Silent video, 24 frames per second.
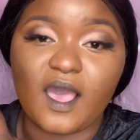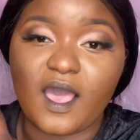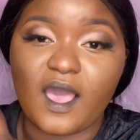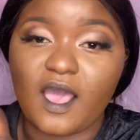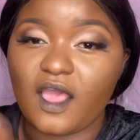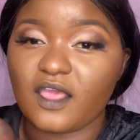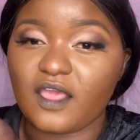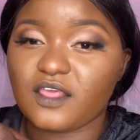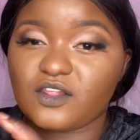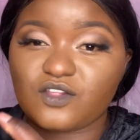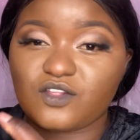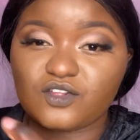
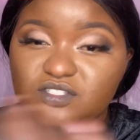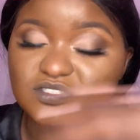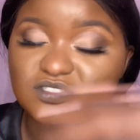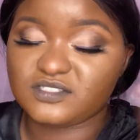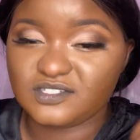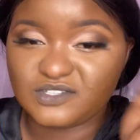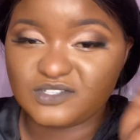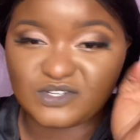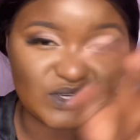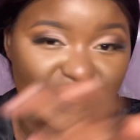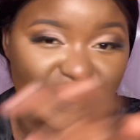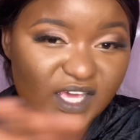
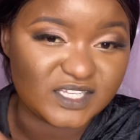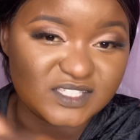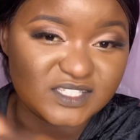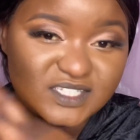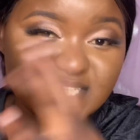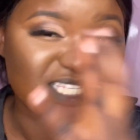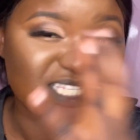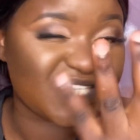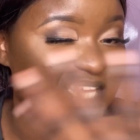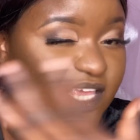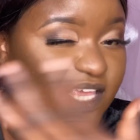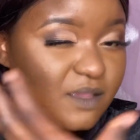you can just
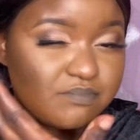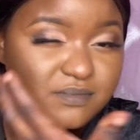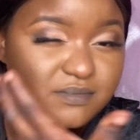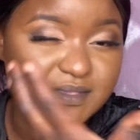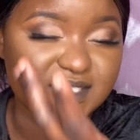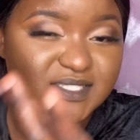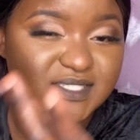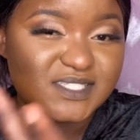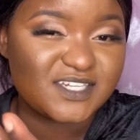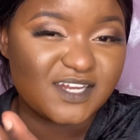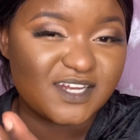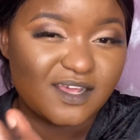skip this
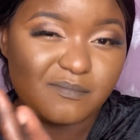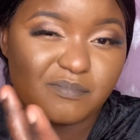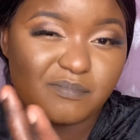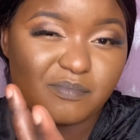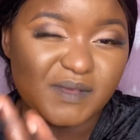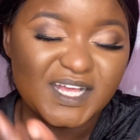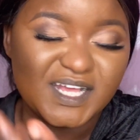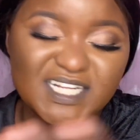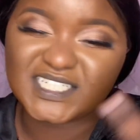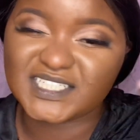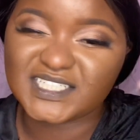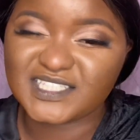step, but
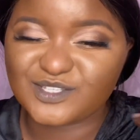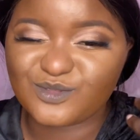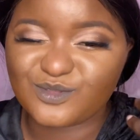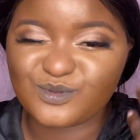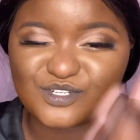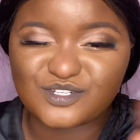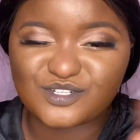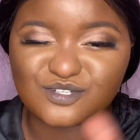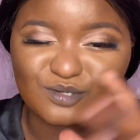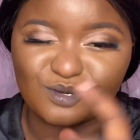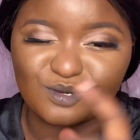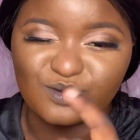it's good
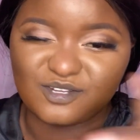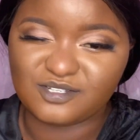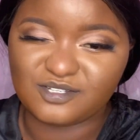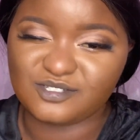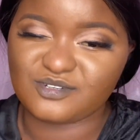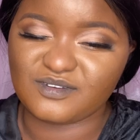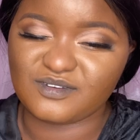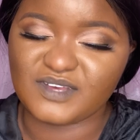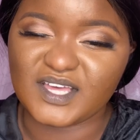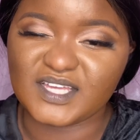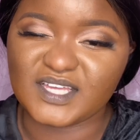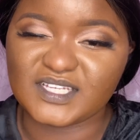to
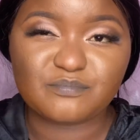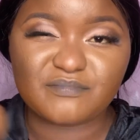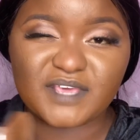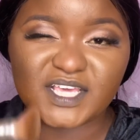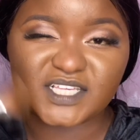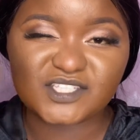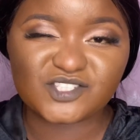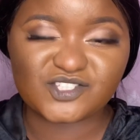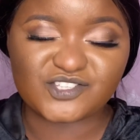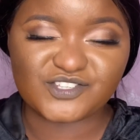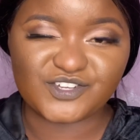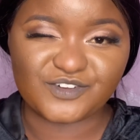contour. It
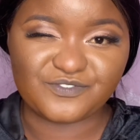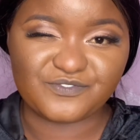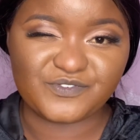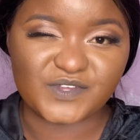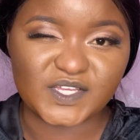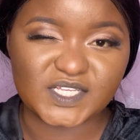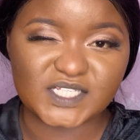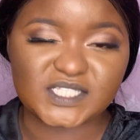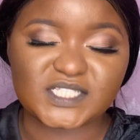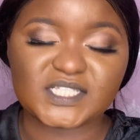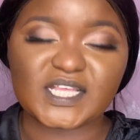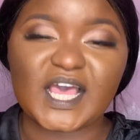makes your
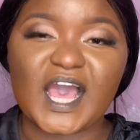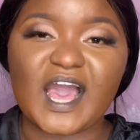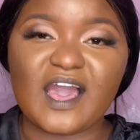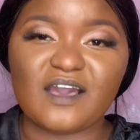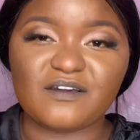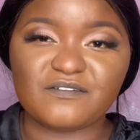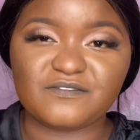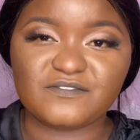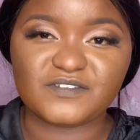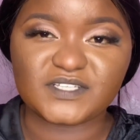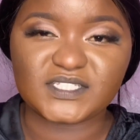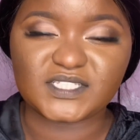face
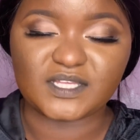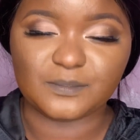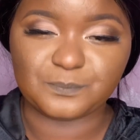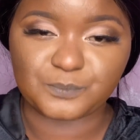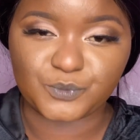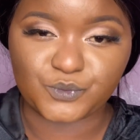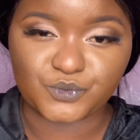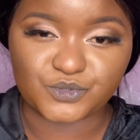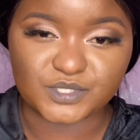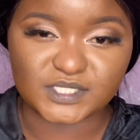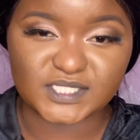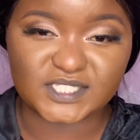have some
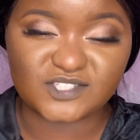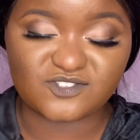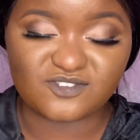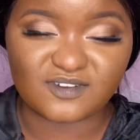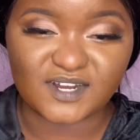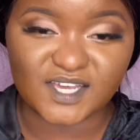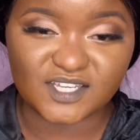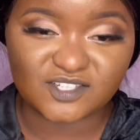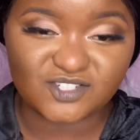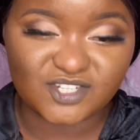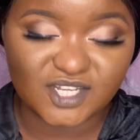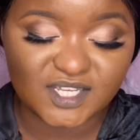good
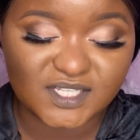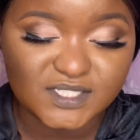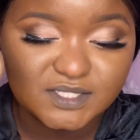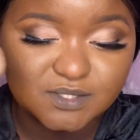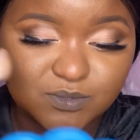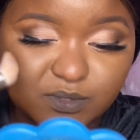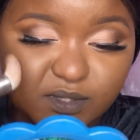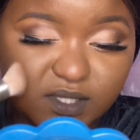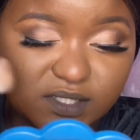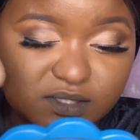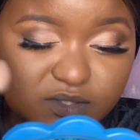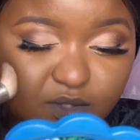structure, so
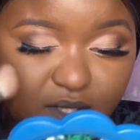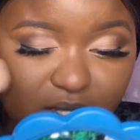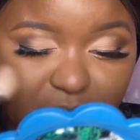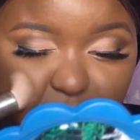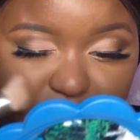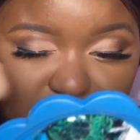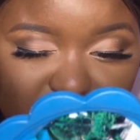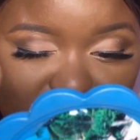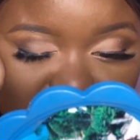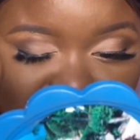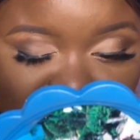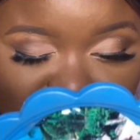that's why I'm
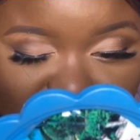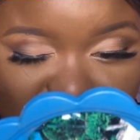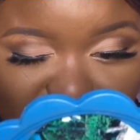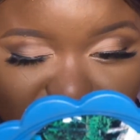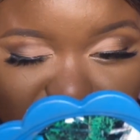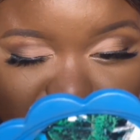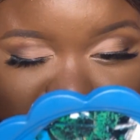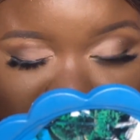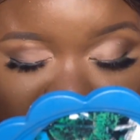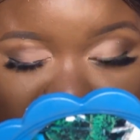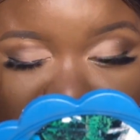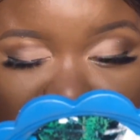actually
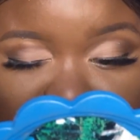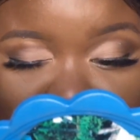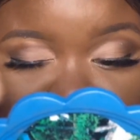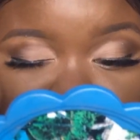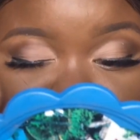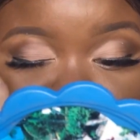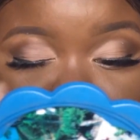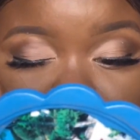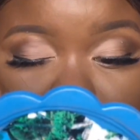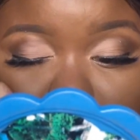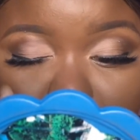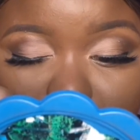doing this.
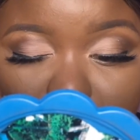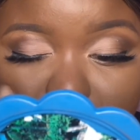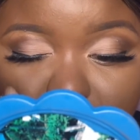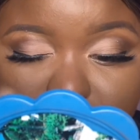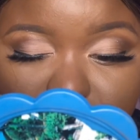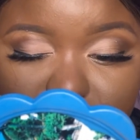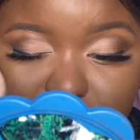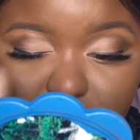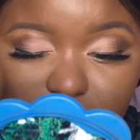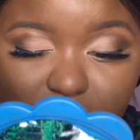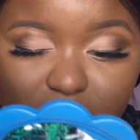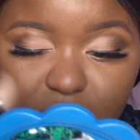
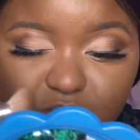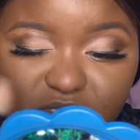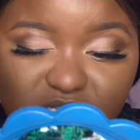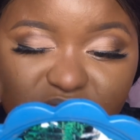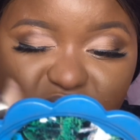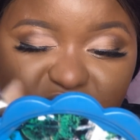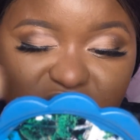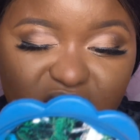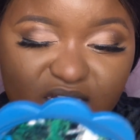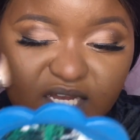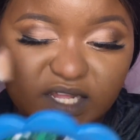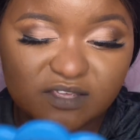So I'm just
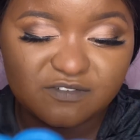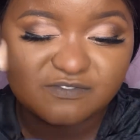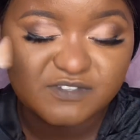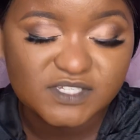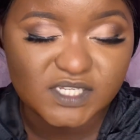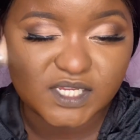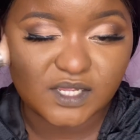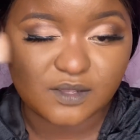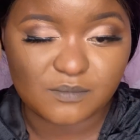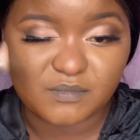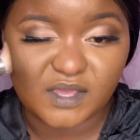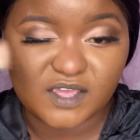
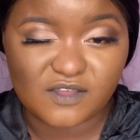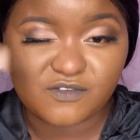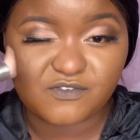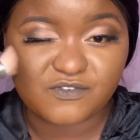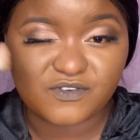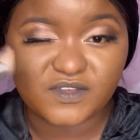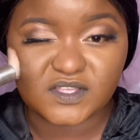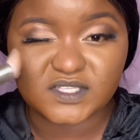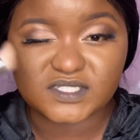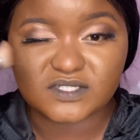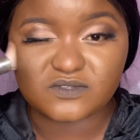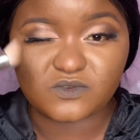lifting my
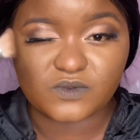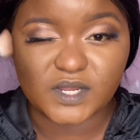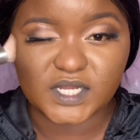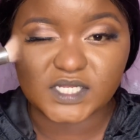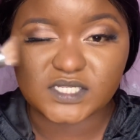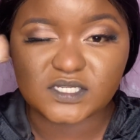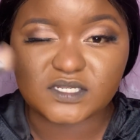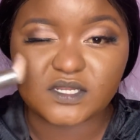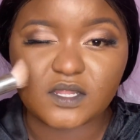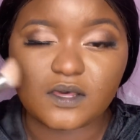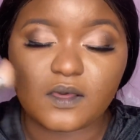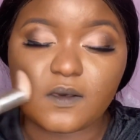face right
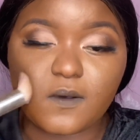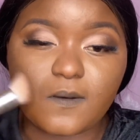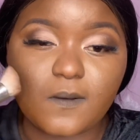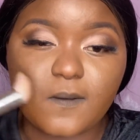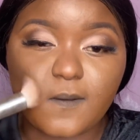now,